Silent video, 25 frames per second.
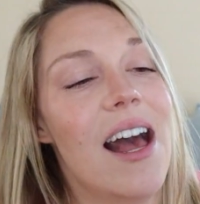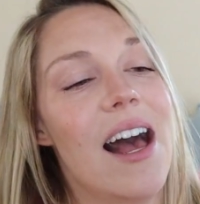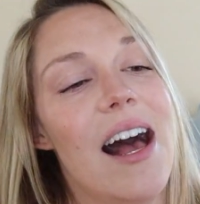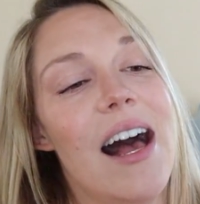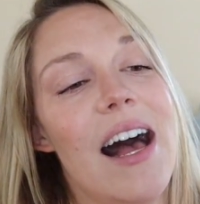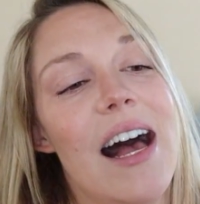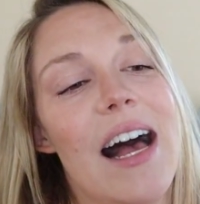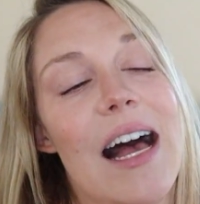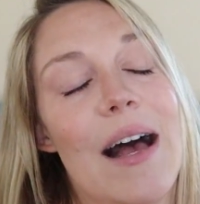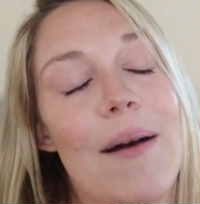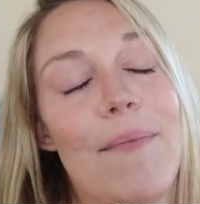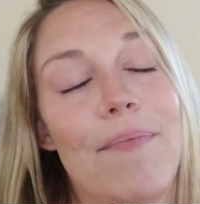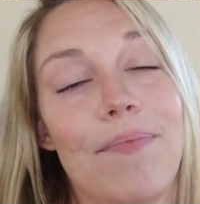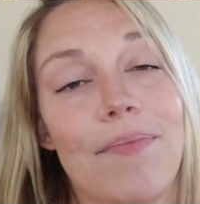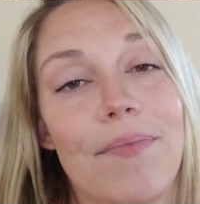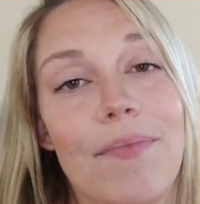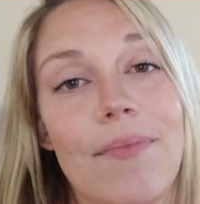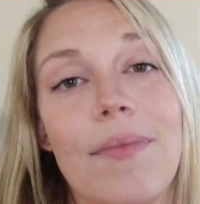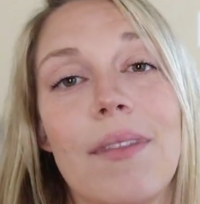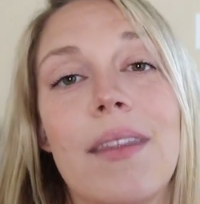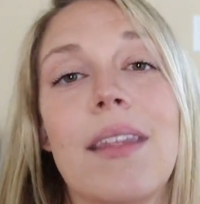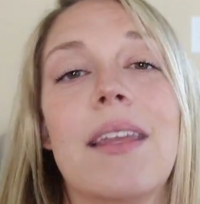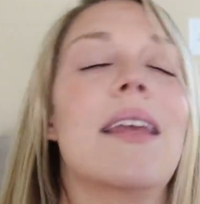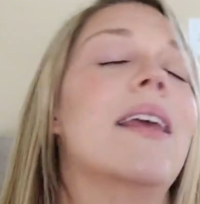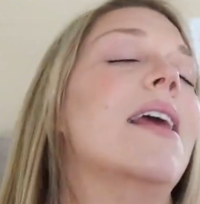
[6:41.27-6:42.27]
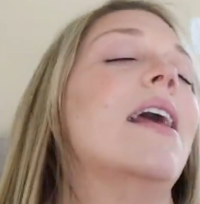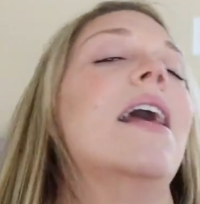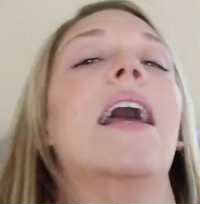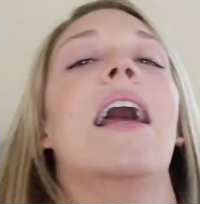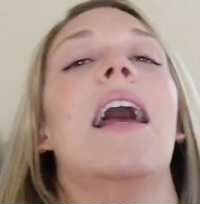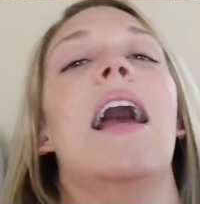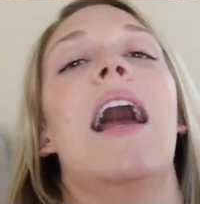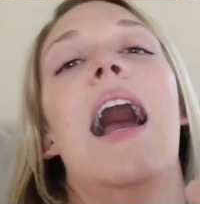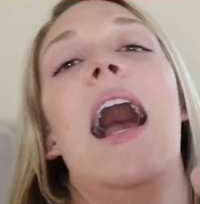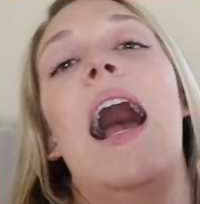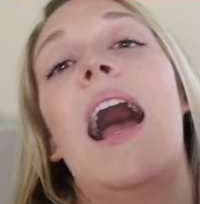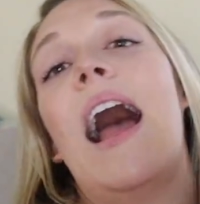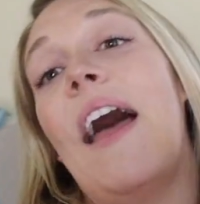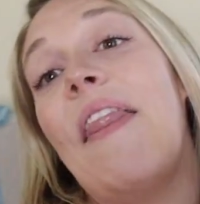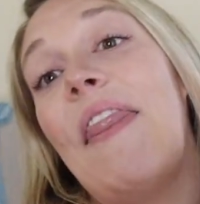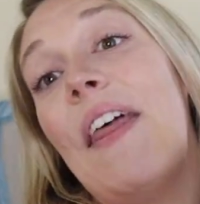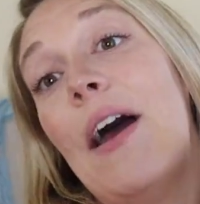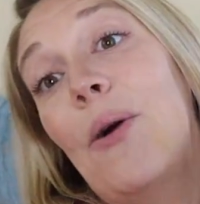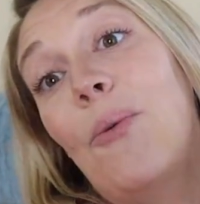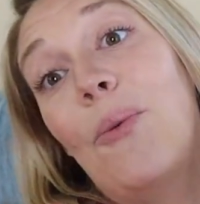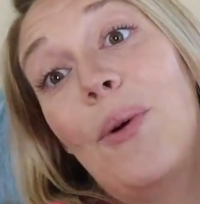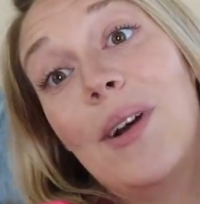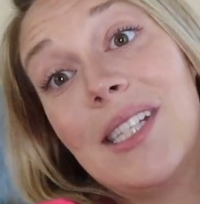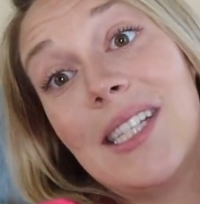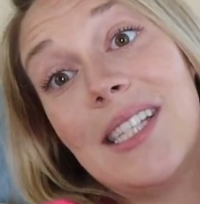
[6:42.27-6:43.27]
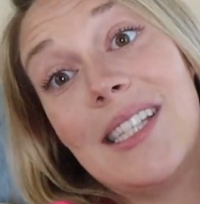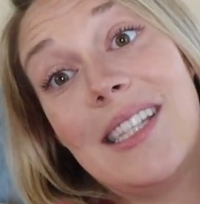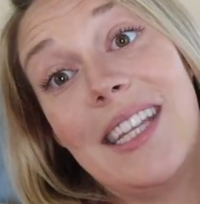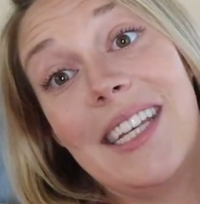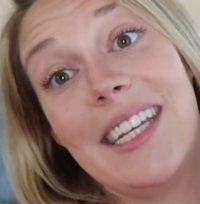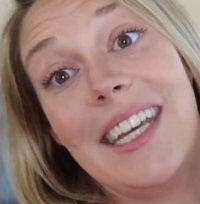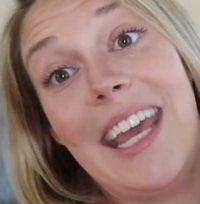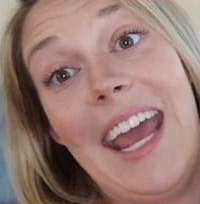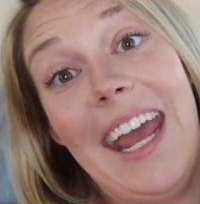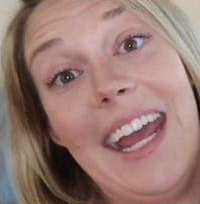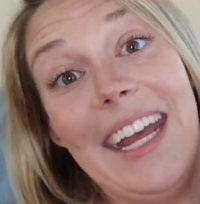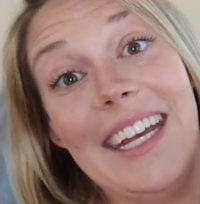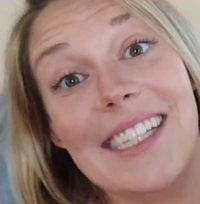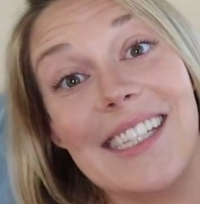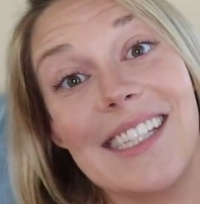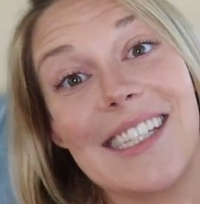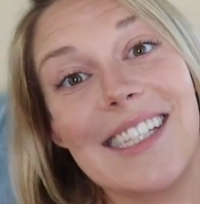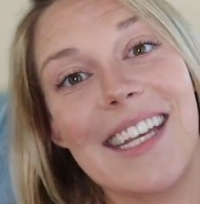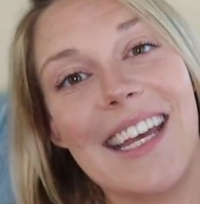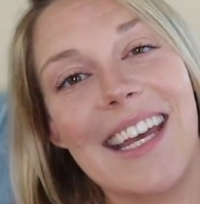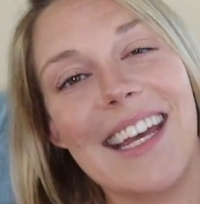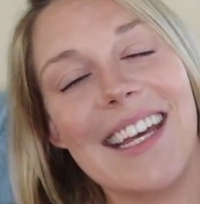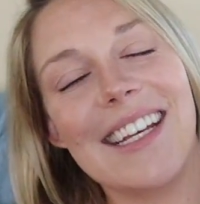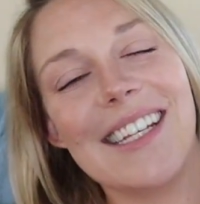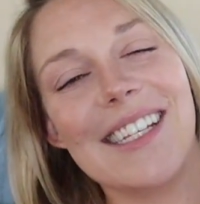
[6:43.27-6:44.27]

that wasn't the case.